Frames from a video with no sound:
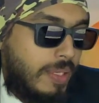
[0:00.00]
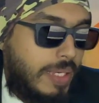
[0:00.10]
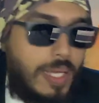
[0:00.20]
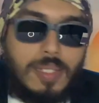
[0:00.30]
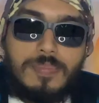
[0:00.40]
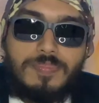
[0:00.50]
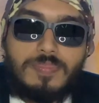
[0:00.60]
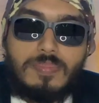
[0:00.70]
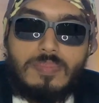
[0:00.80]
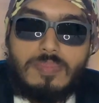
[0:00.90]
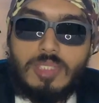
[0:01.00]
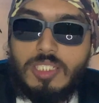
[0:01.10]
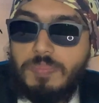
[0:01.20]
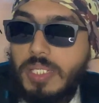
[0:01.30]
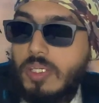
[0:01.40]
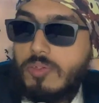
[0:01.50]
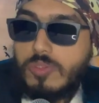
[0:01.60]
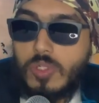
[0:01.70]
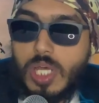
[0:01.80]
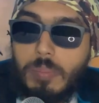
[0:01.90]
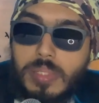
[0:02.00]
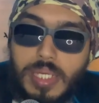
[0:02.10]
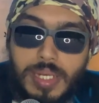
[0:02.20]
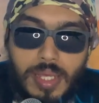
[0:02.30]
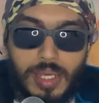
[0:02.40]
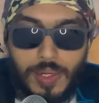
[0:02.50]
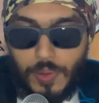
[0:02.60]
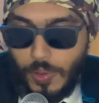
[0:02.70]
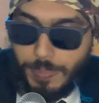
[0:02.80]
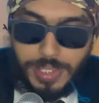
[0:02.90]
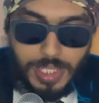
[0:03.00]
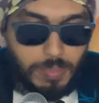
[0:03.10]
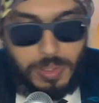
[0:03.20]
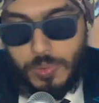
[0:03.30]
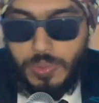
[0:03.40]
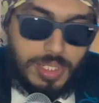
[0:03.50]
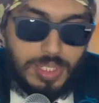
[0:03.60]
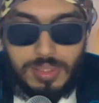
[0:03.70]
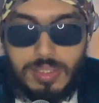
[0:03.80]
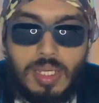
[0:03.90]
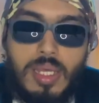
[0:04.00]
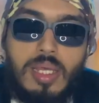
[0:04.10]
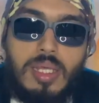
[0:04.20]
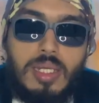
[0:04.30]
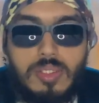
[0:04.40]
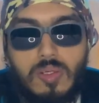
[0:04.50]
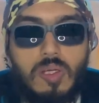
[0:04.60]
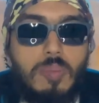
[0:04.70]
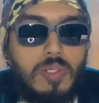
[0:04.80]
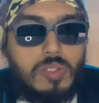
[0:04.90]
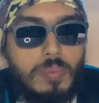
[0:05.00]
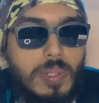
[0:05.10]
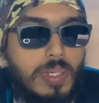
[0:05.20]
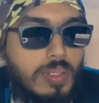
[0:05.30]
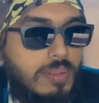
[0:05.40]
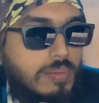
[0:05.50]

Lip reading: Yeah. Speaking of tsunami and not being able to erase, let's talk about Japan.